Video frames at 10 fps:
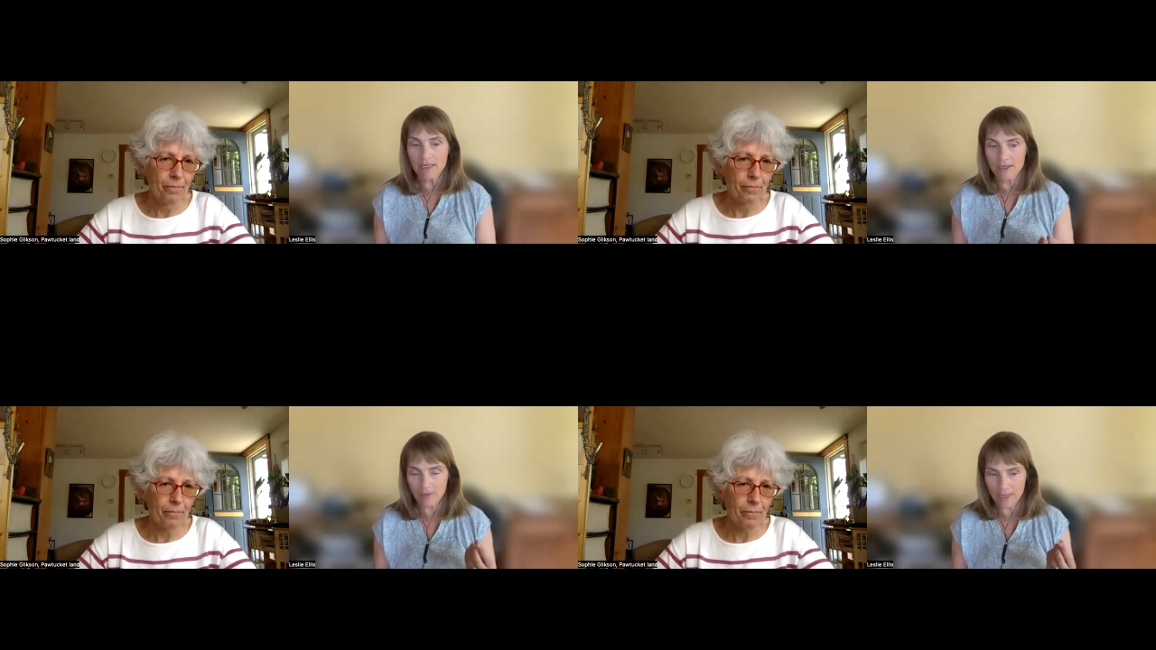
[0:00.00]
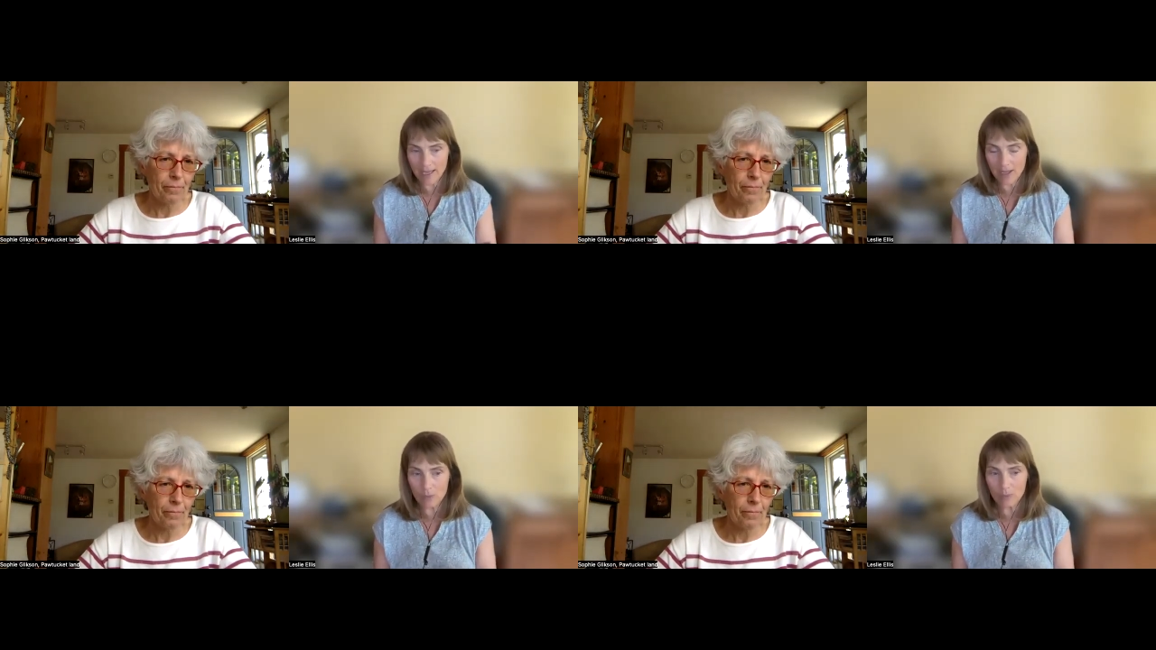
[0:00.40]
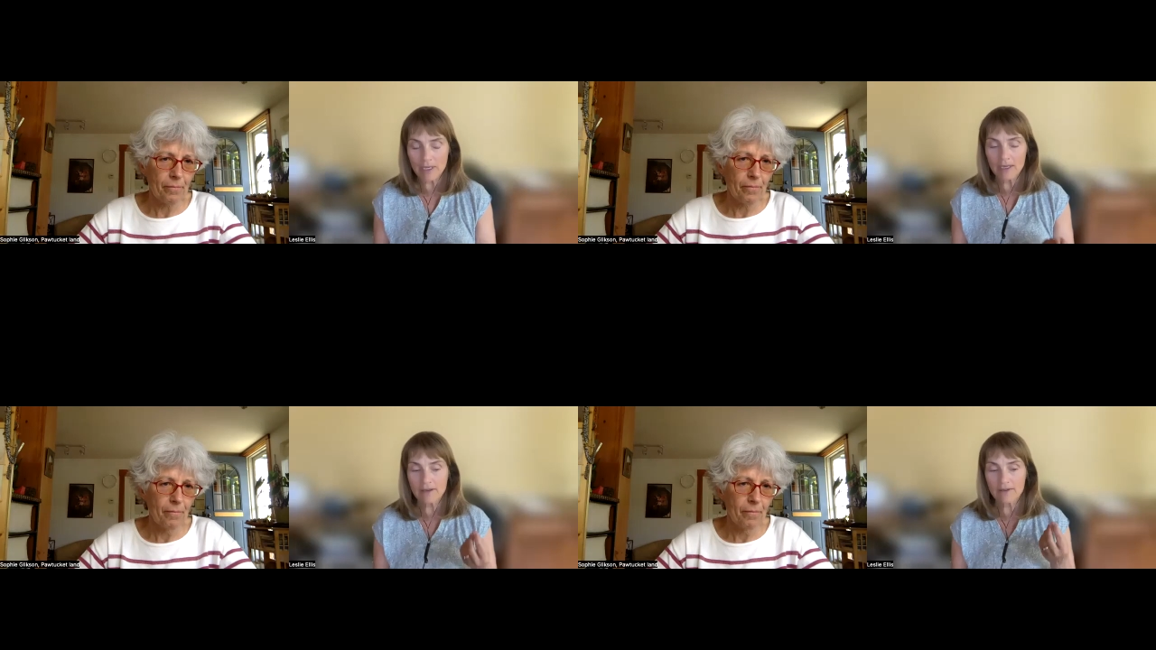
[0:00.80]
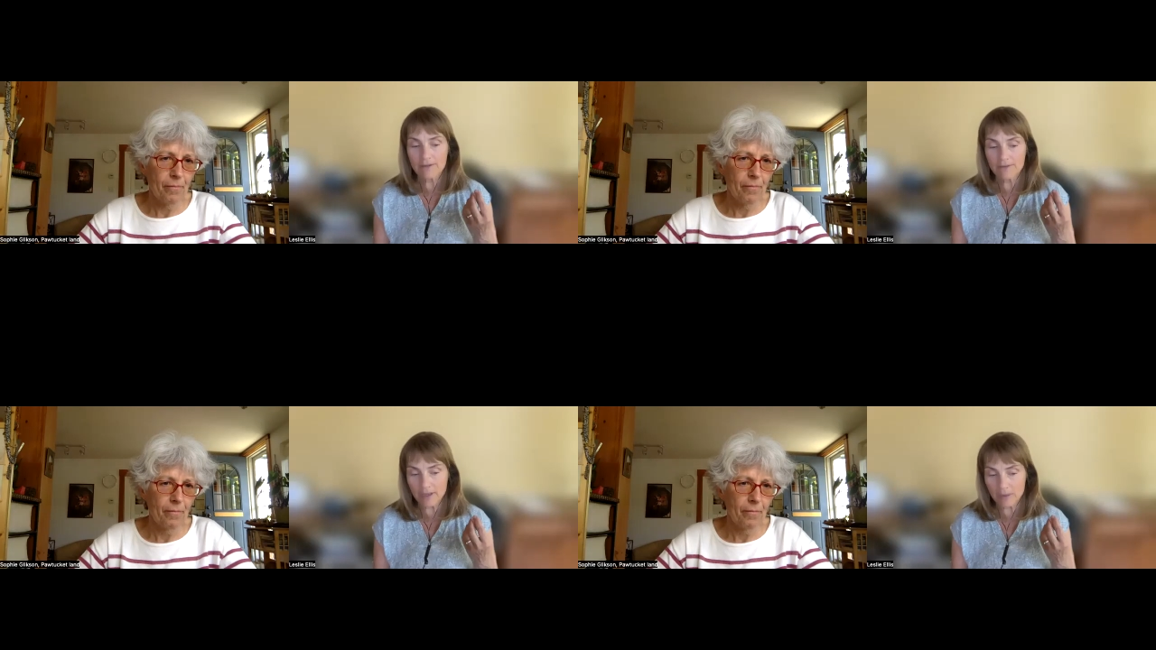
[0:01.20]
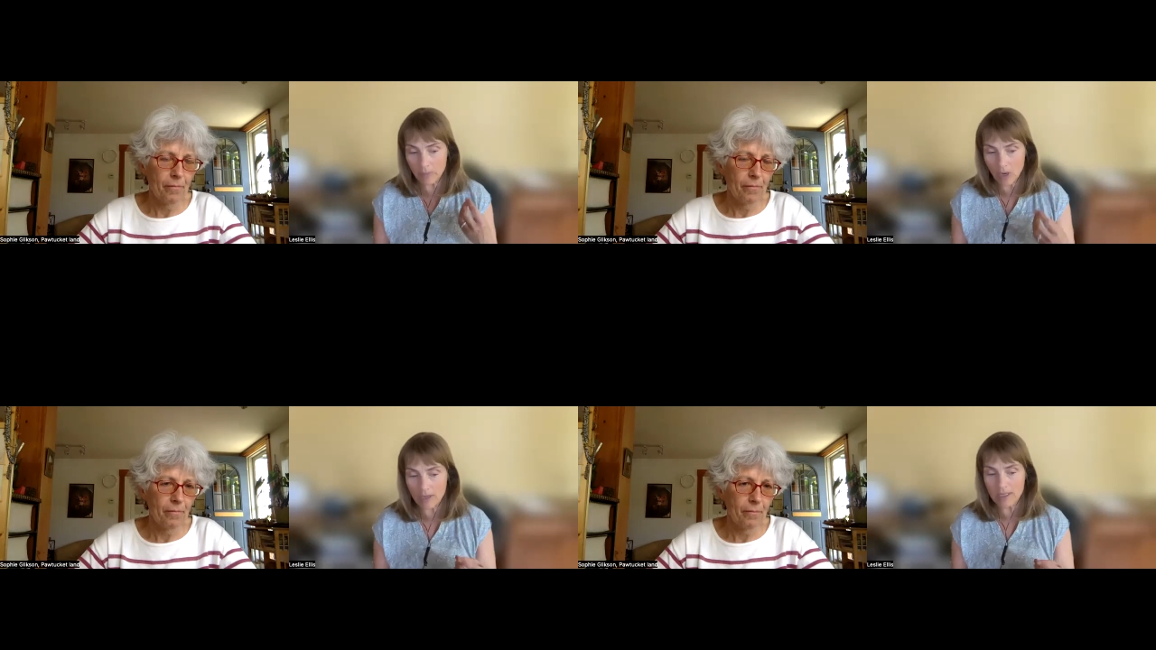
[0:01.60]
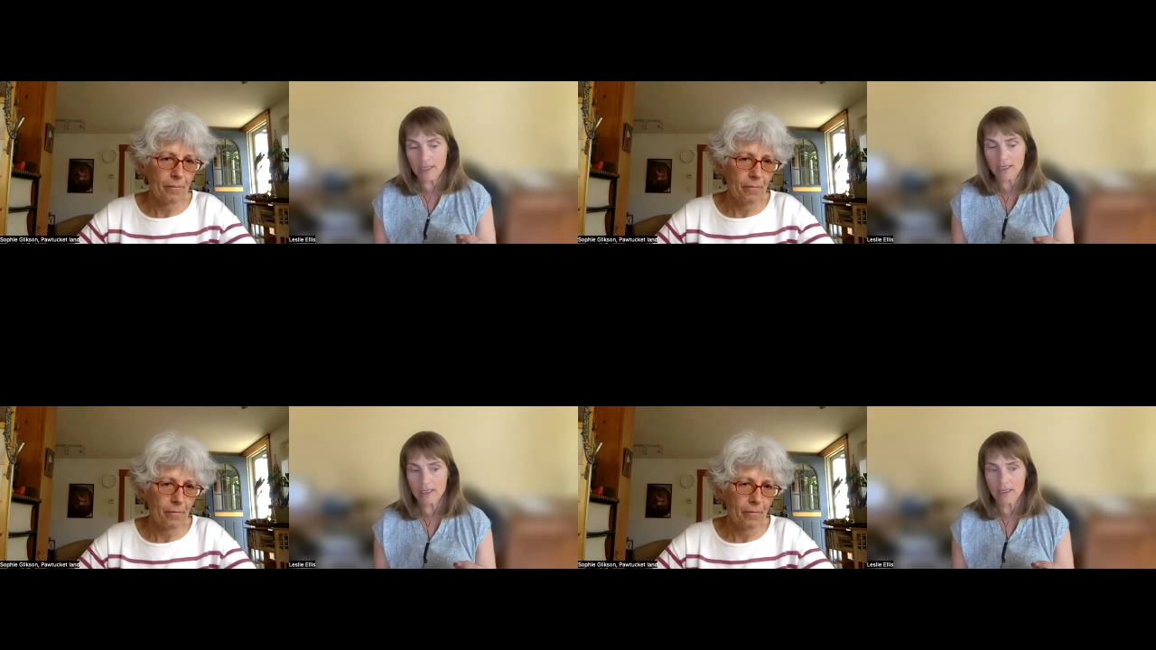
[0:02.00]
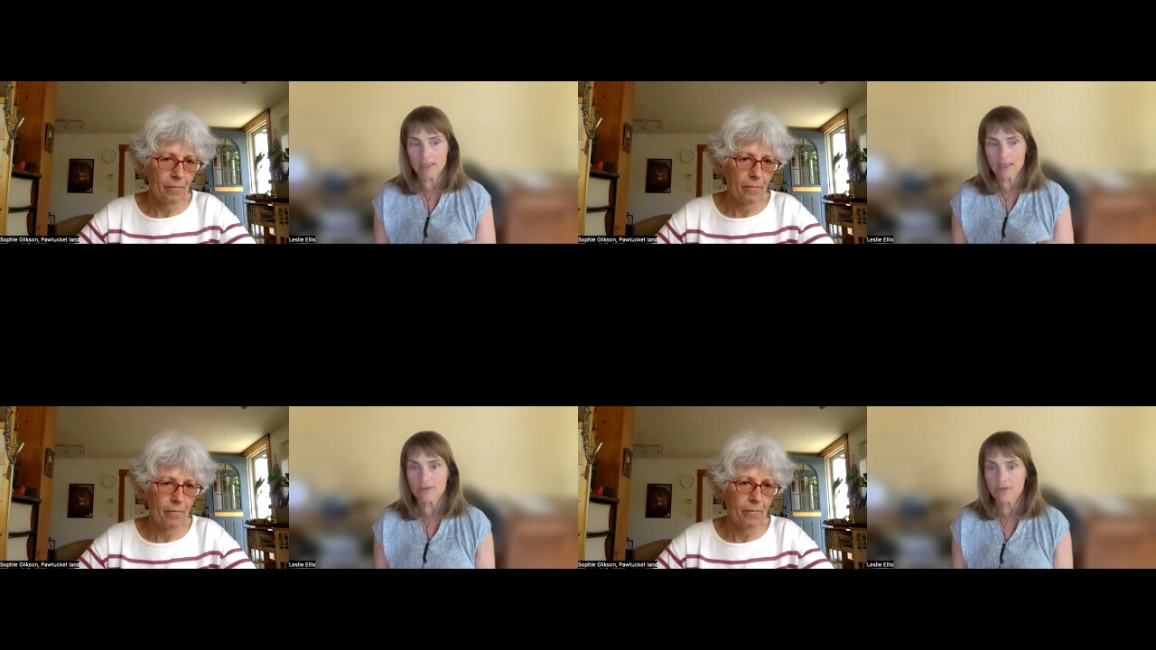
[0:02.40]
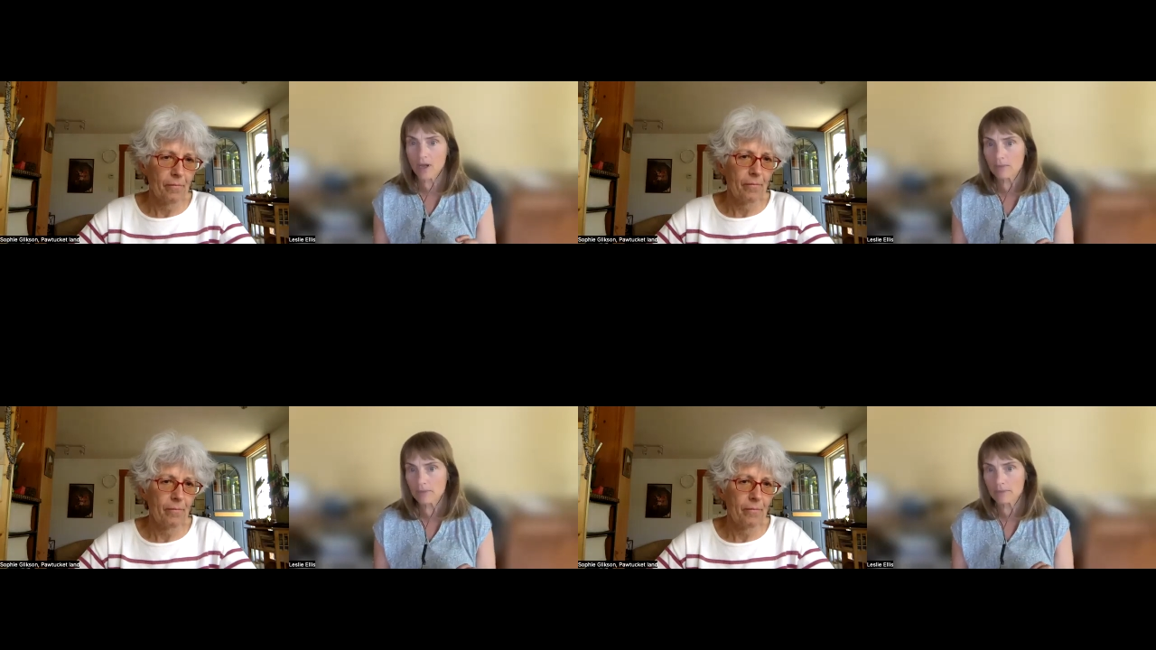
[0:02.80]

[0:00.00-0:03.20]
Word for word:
Speaker 1: You know, the help embodying is from